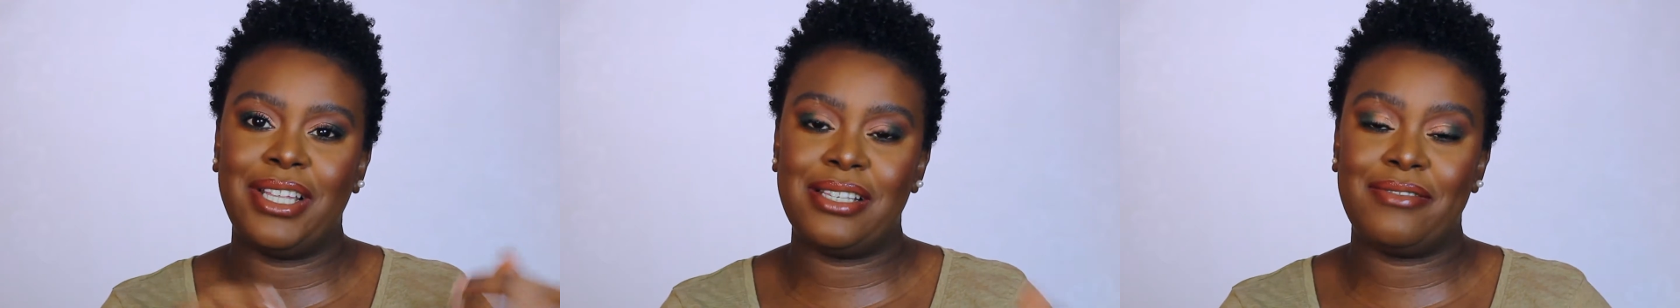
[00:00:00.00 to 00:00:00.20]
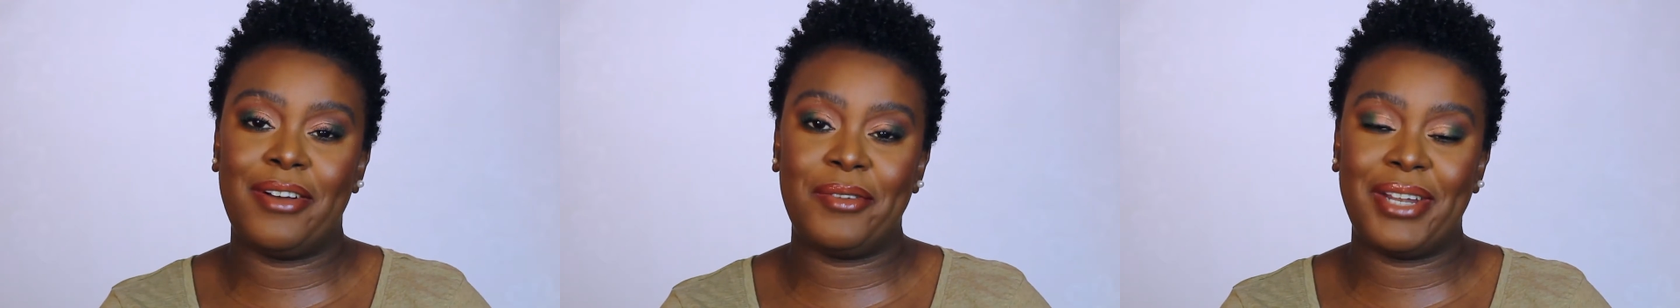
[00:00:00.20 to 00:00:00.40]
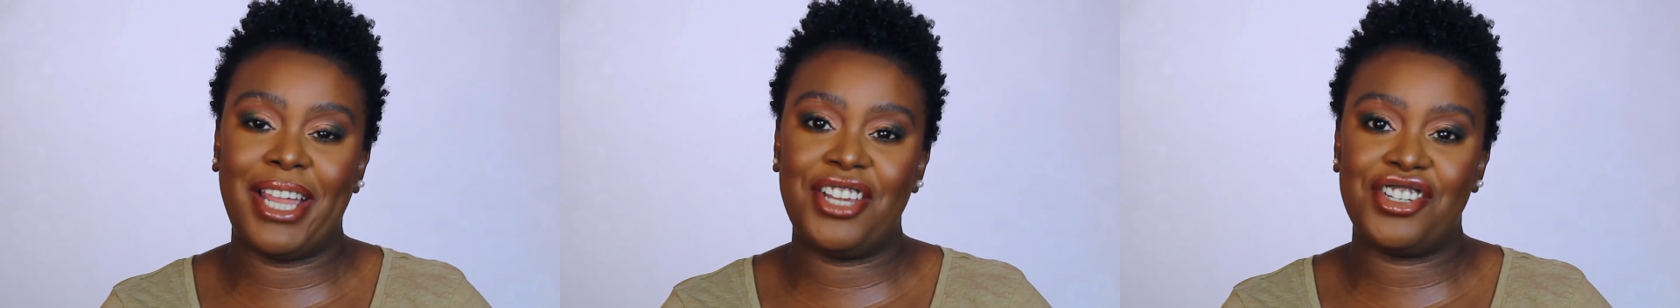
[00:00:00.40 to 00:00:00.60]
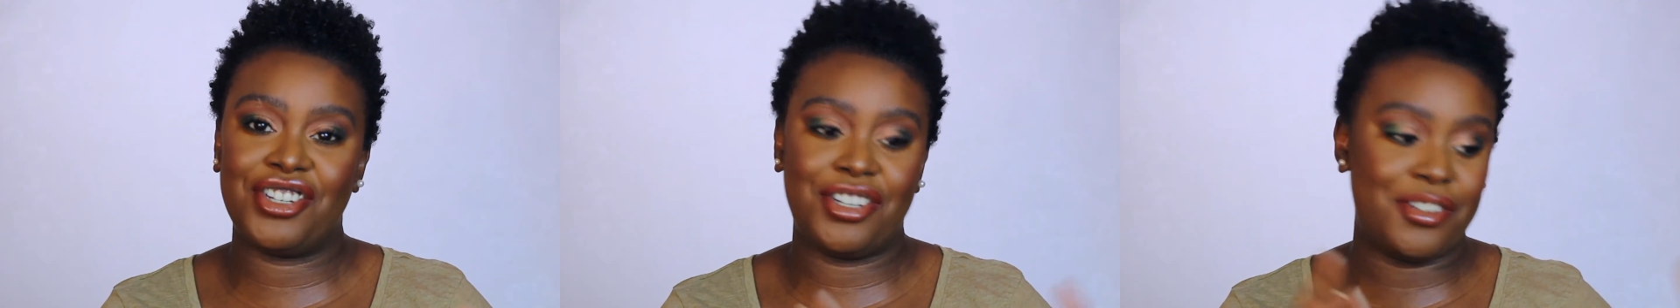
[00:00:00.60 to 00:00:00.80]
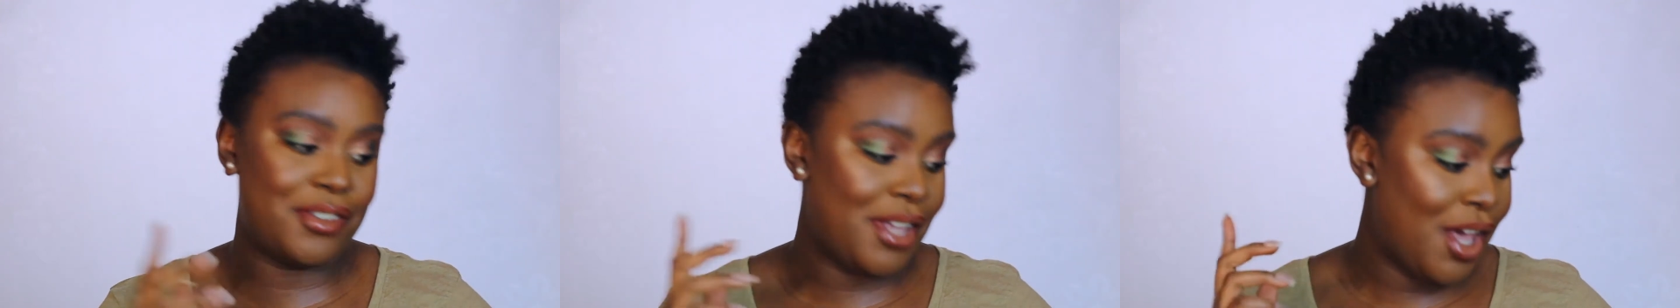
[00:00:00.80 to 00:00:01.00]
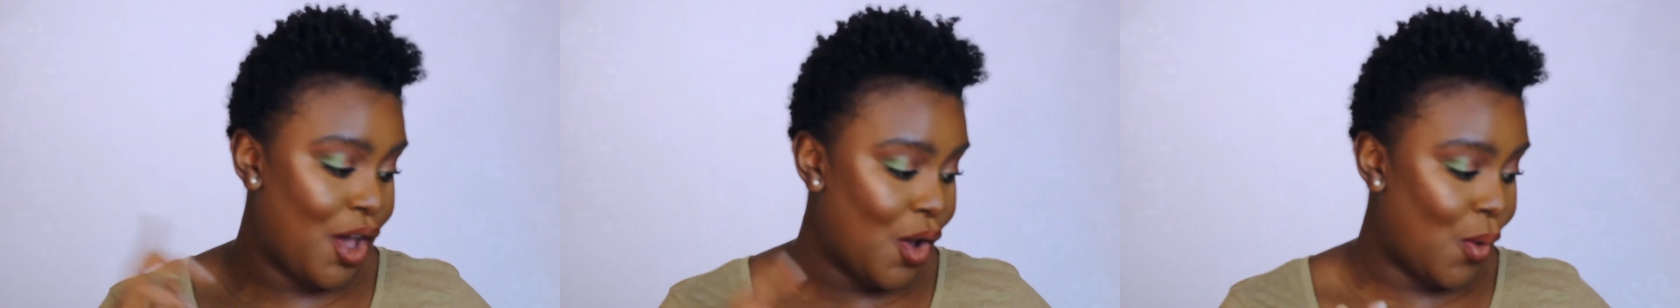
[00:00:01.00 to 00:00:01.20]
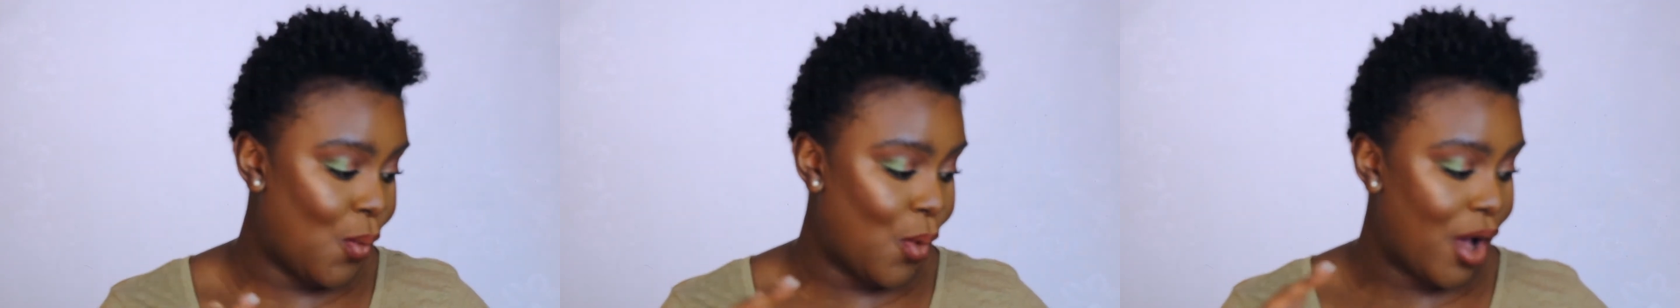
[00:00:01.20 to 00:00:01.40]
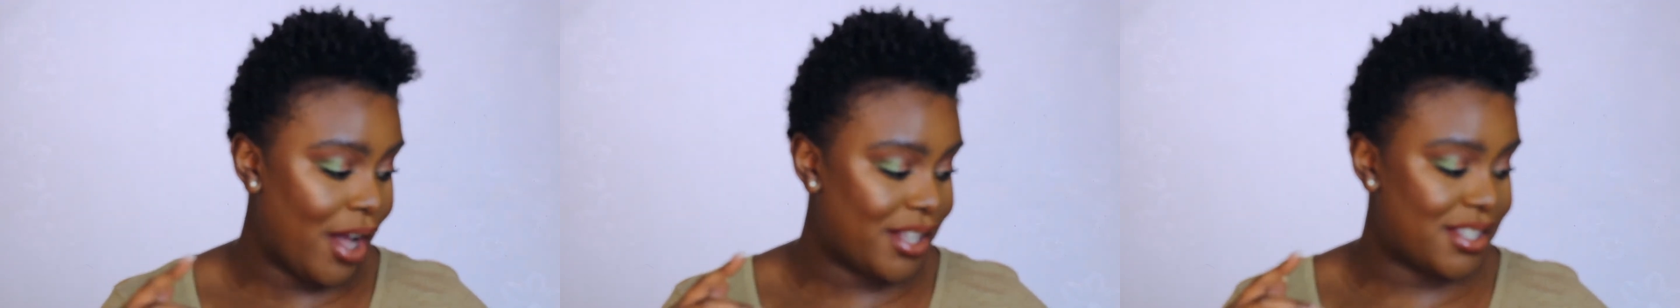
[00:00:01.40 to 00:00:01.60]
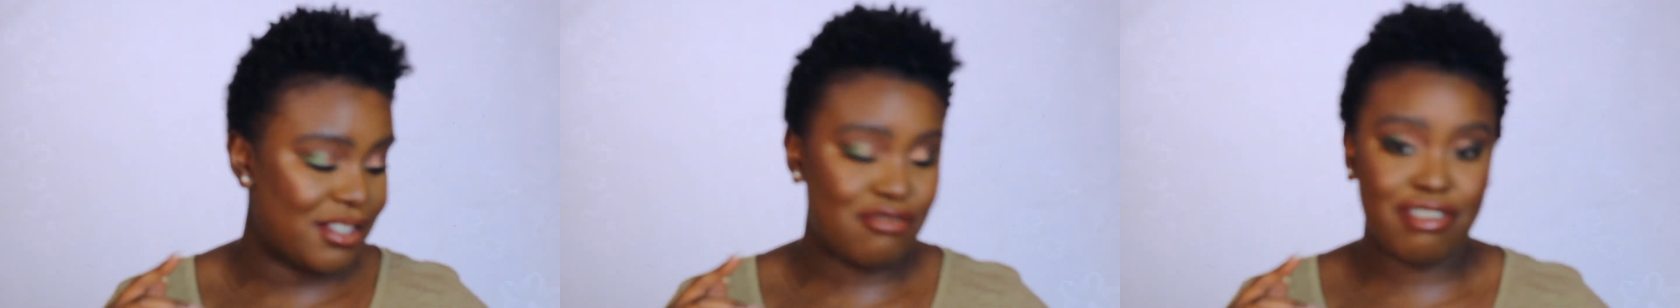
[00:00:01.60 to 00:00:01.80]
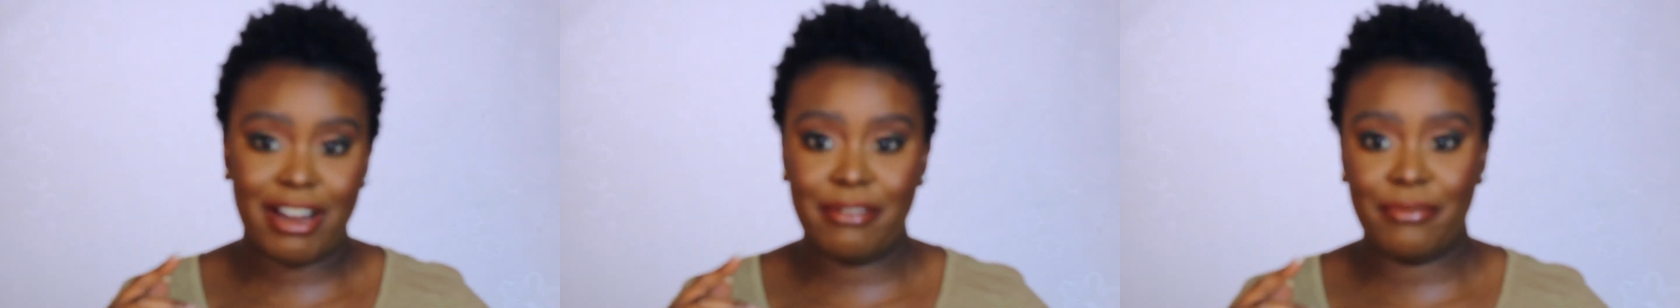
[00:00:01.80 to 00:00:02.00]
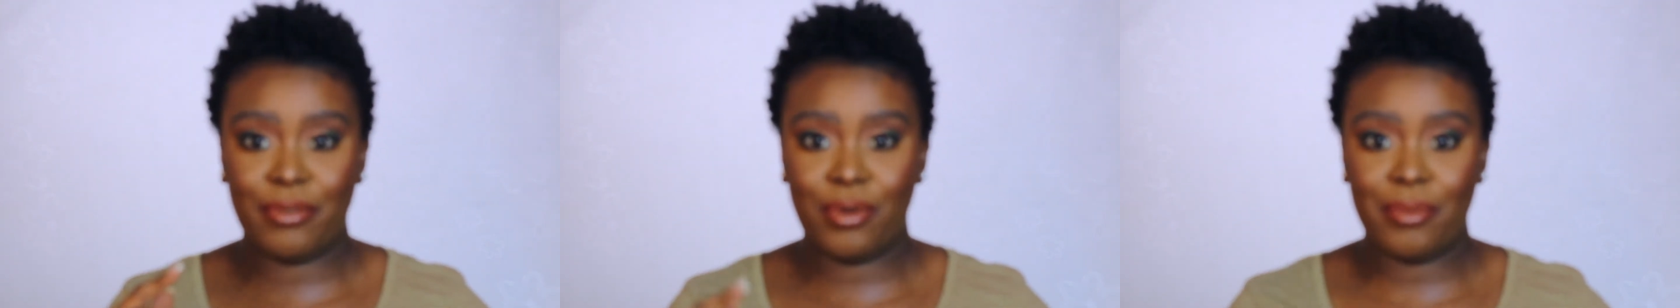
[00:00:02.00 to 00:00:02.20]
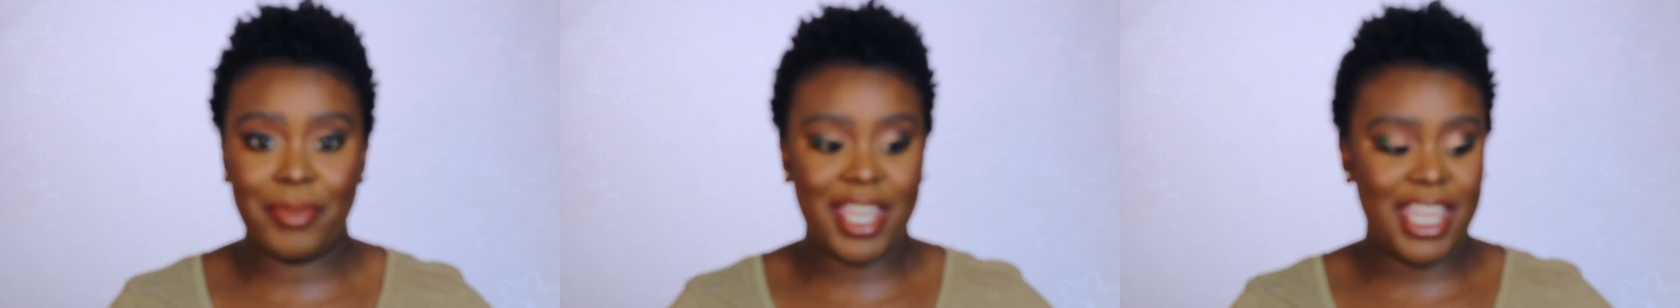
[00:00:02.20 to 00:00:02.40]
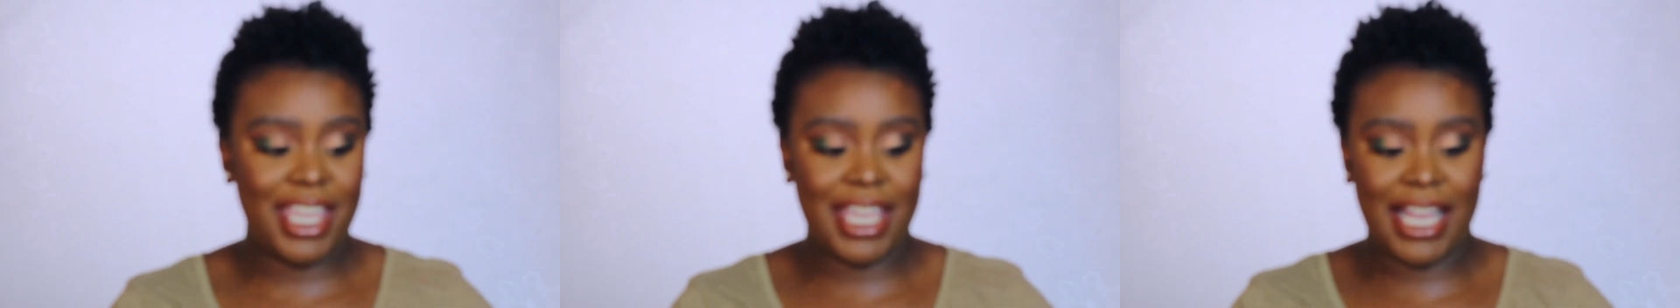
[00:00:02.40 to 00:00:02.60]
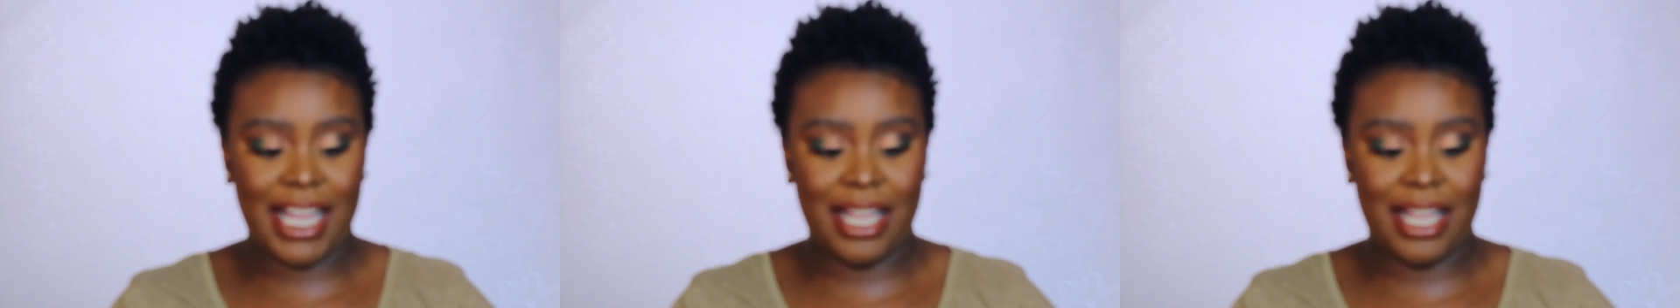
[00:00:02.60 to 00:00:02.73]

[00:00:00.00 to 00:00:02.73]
this foundation works great for me.